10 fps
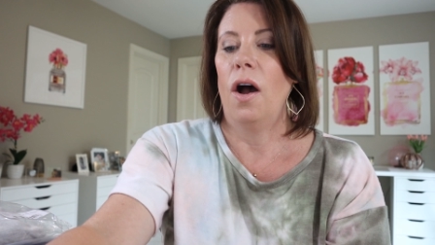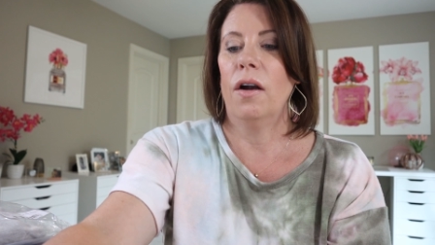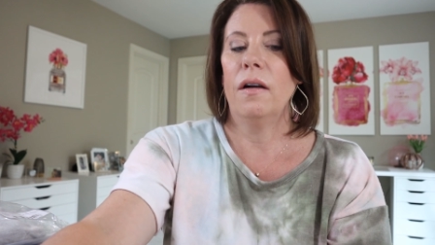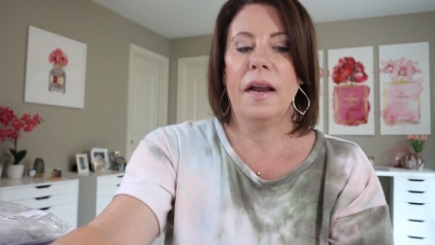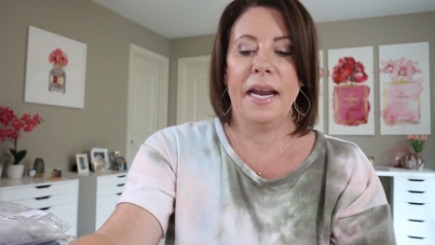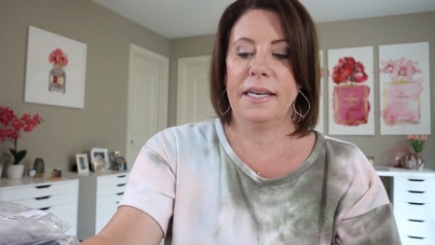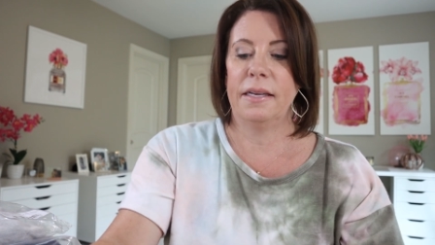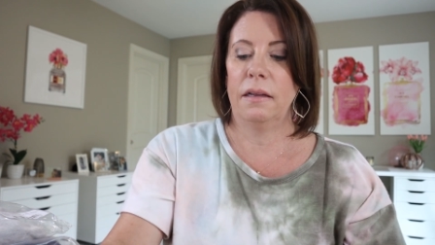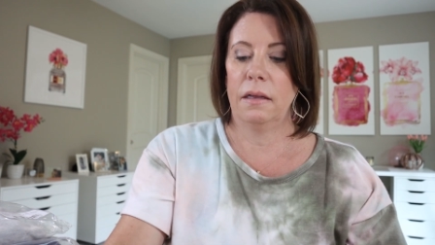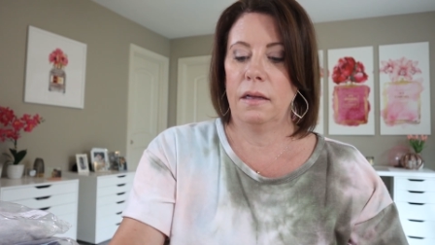All
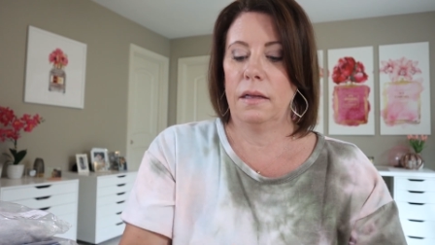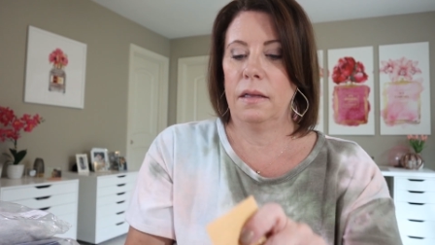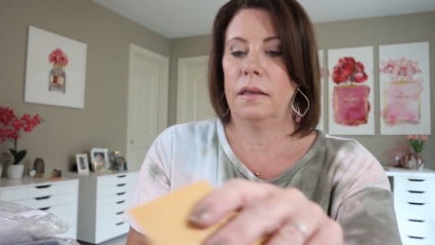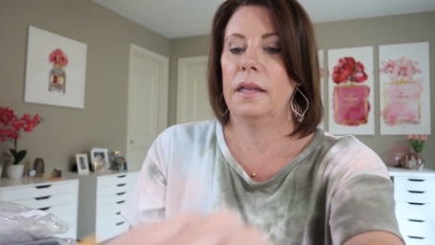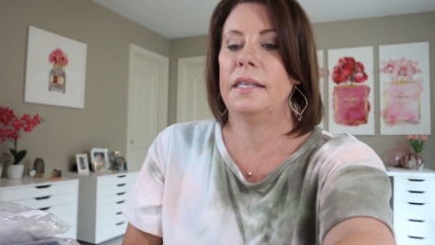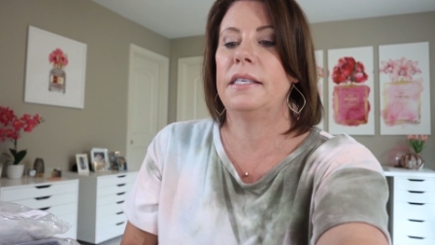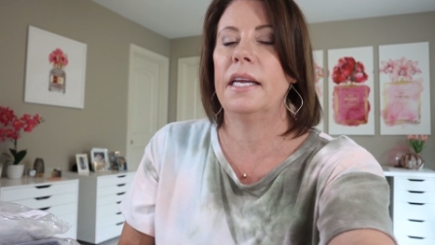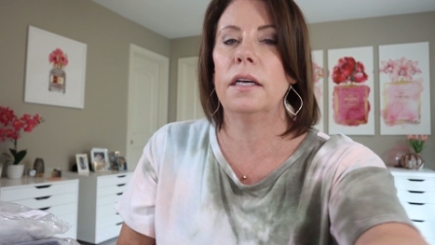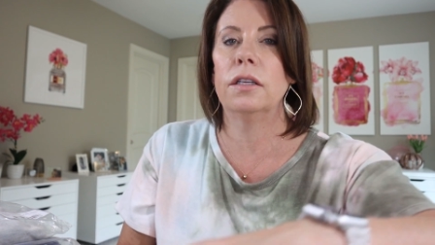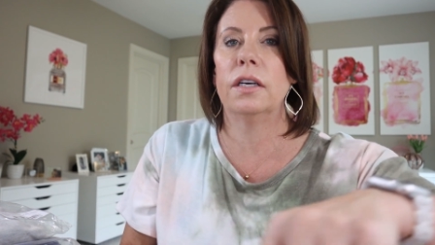right,
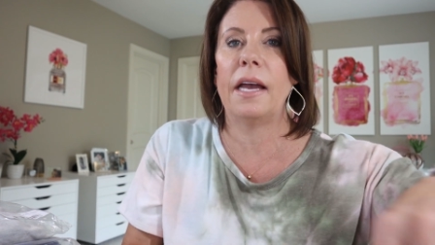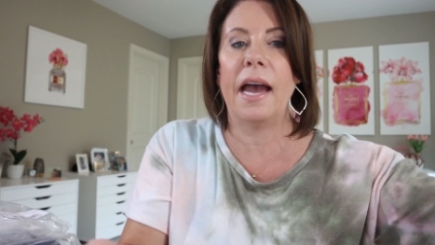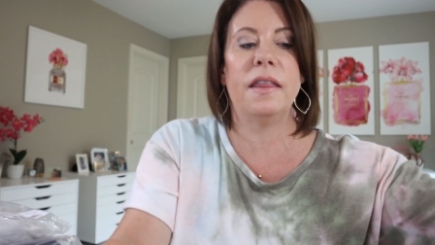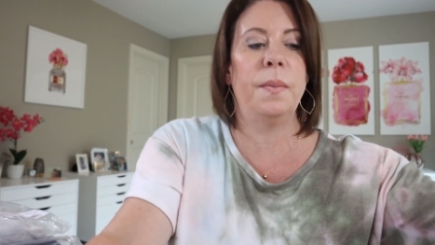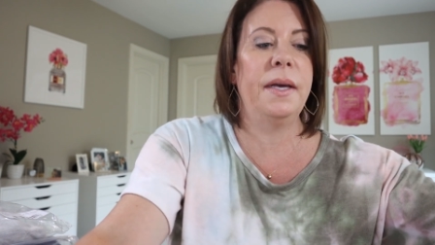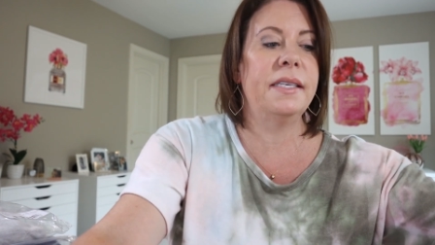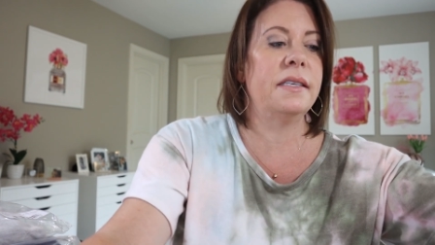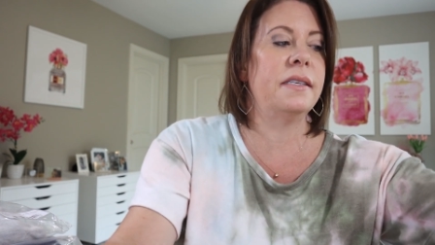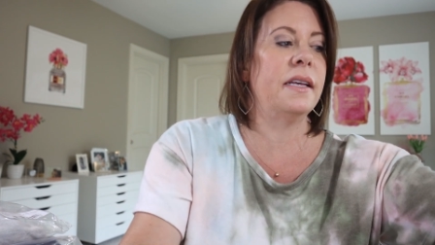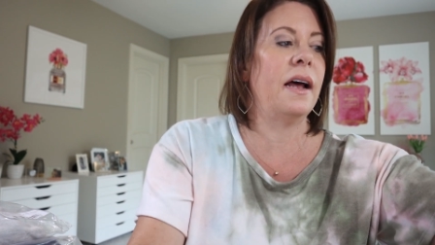let's take a look at the
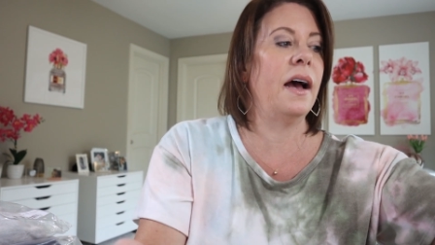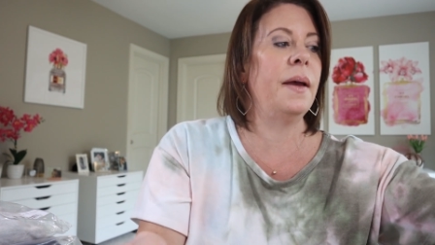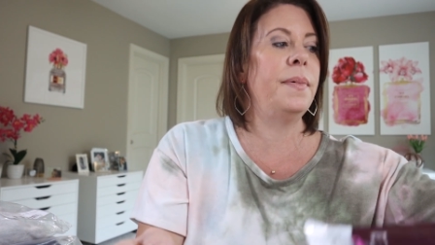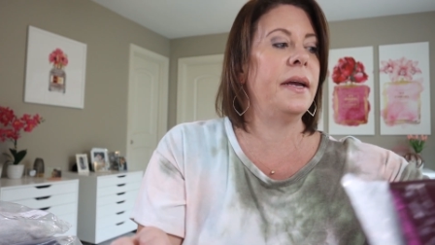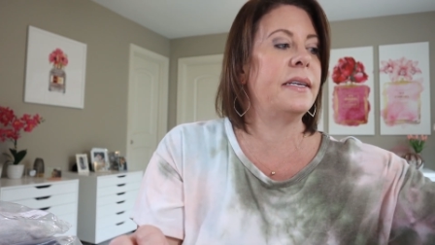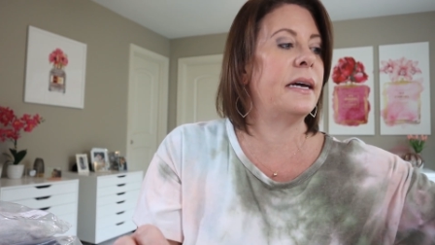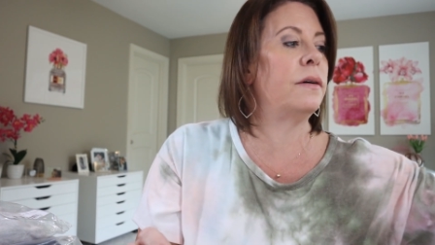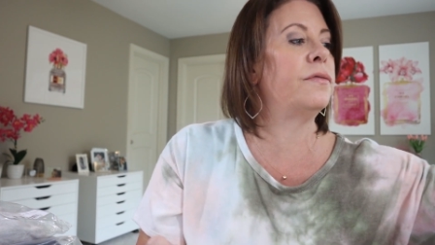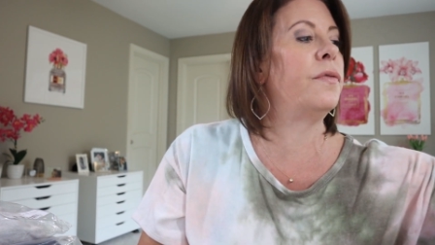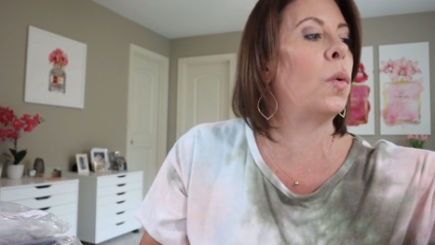pieces that I picked
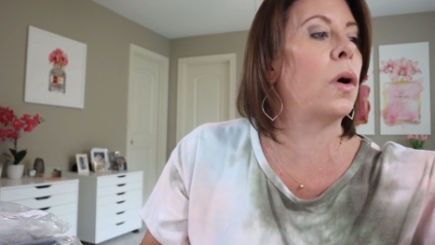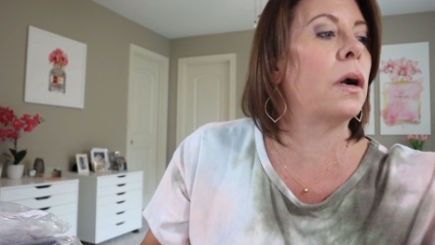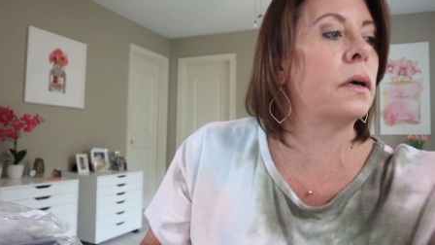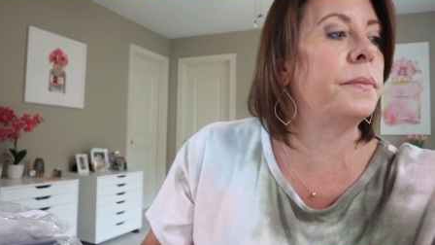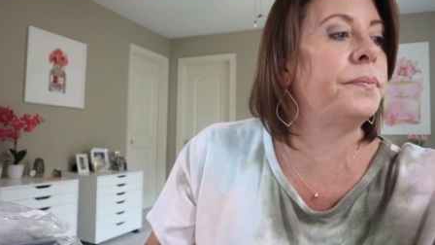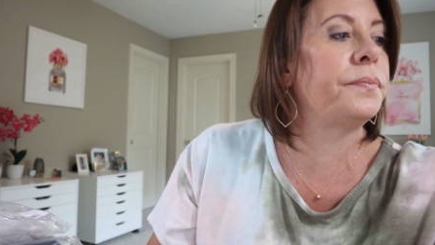out for,